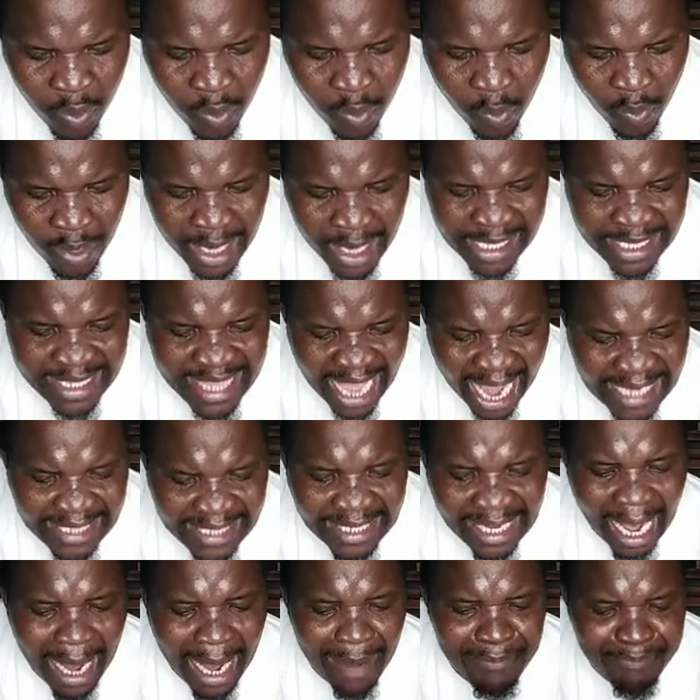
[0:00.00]
With
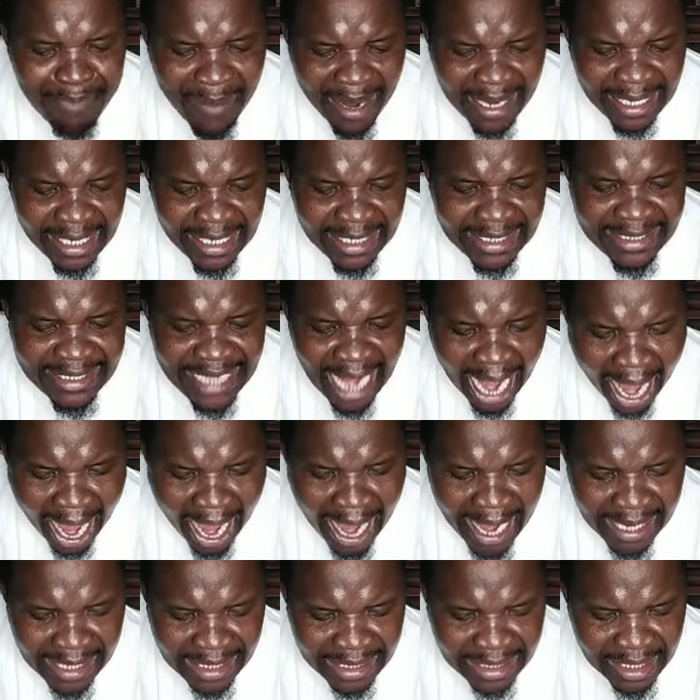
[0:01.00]
that company
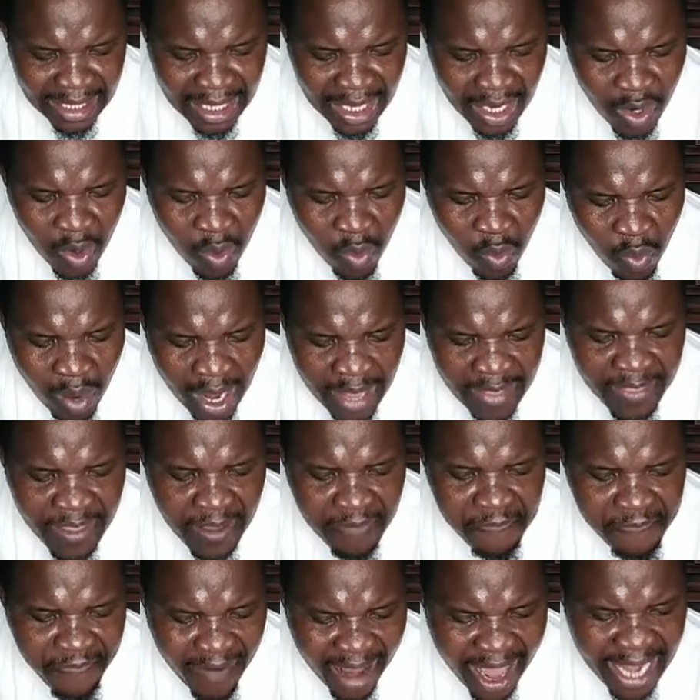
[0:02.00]
died. When
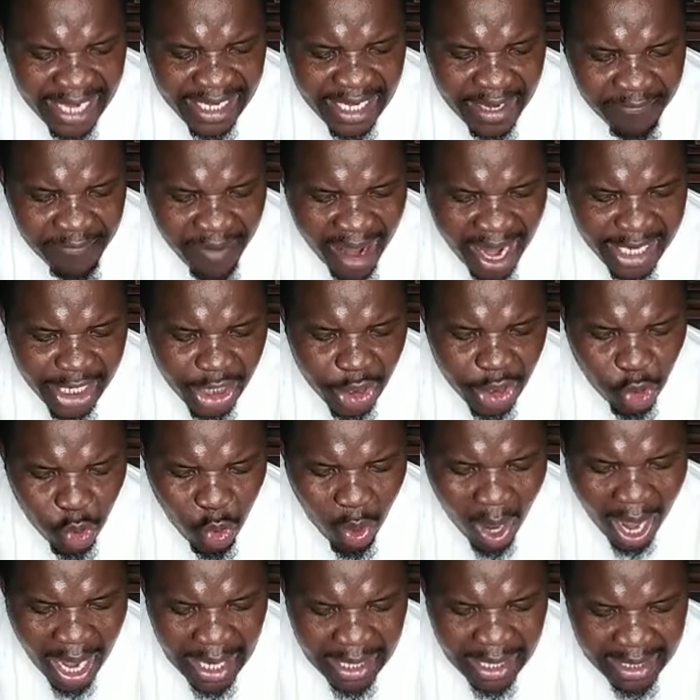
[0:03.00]
the fire devoured
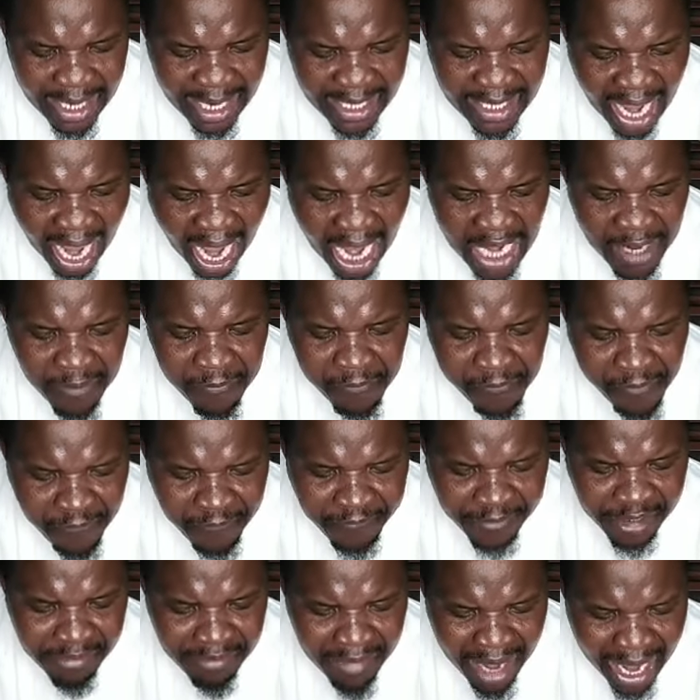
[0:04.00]

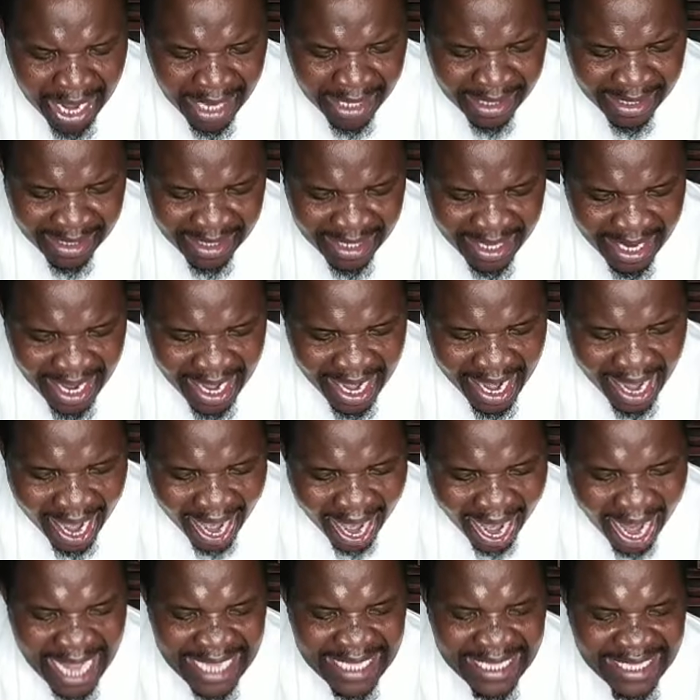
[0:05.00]
250 men,
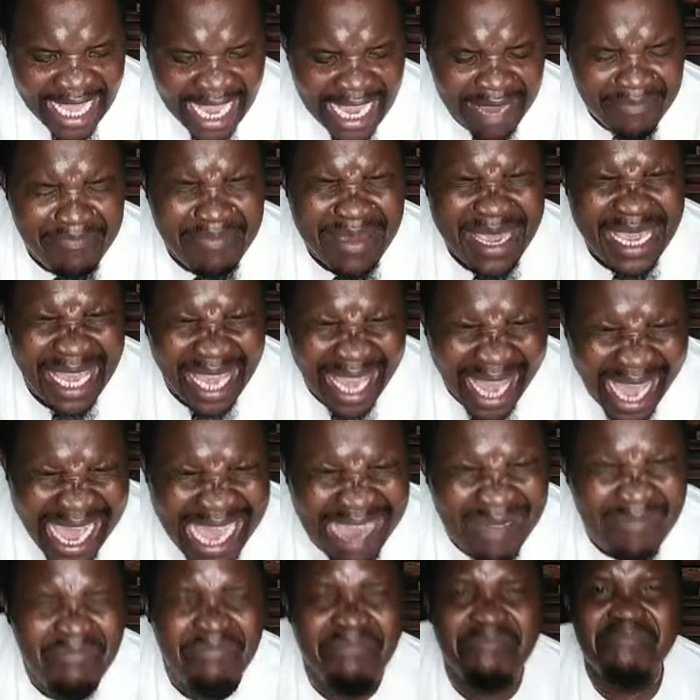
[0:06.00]
and they
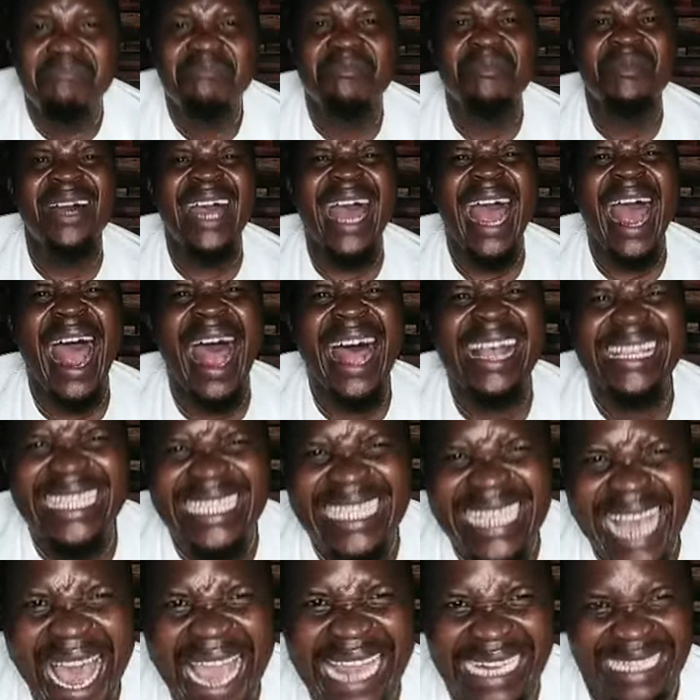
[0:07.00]
became a
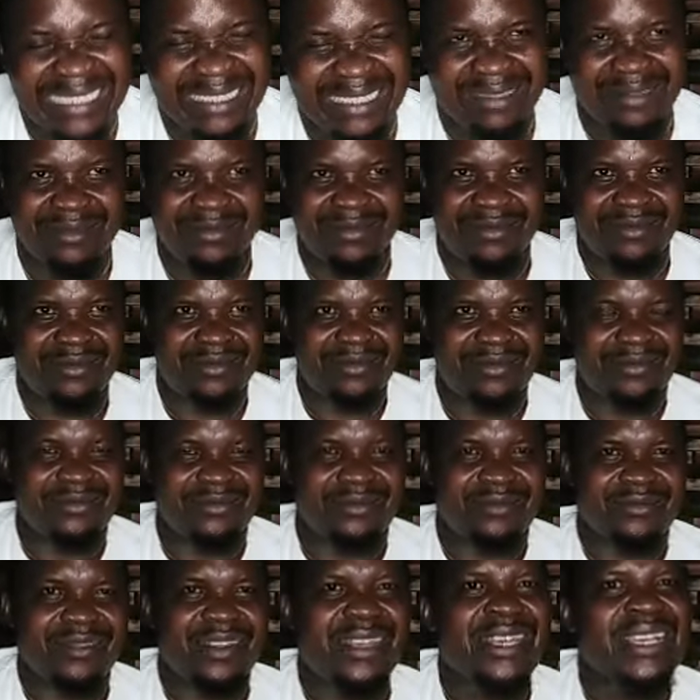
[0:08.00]
sign
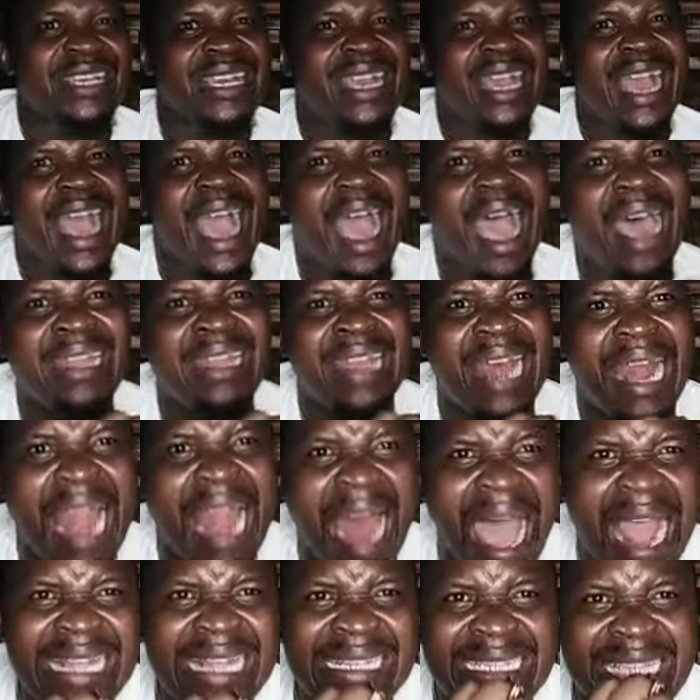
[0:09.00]

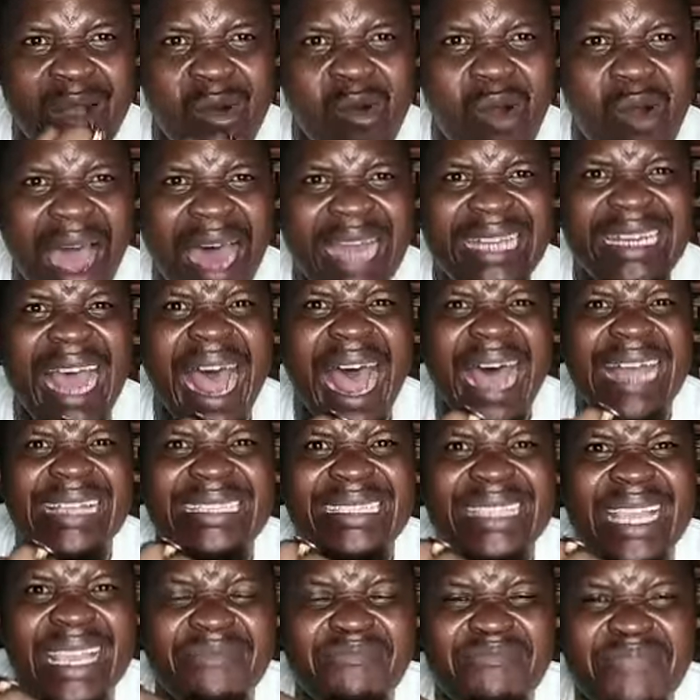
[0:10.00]
underline the word
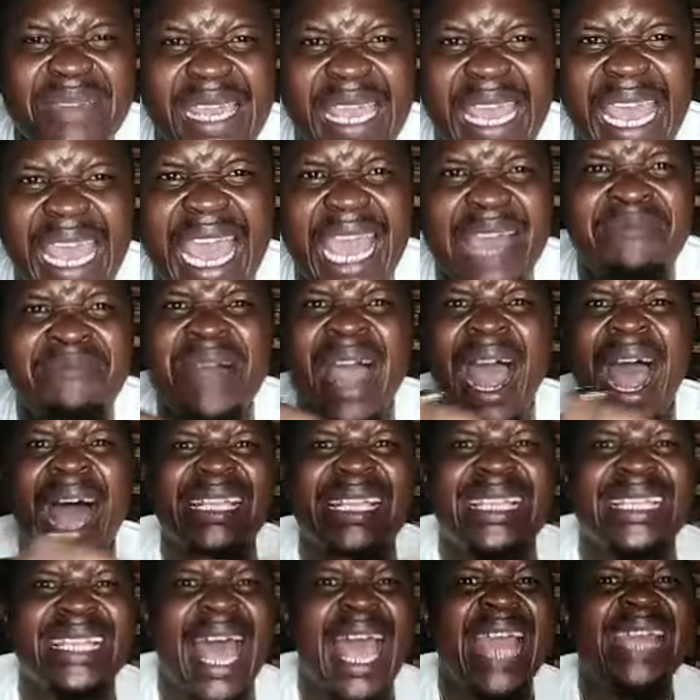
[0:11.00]
and they became a
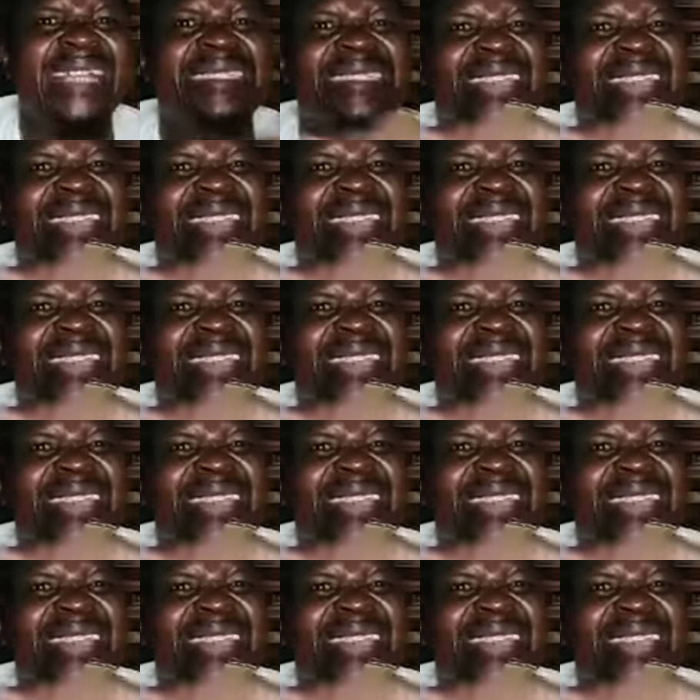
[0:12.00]
sign.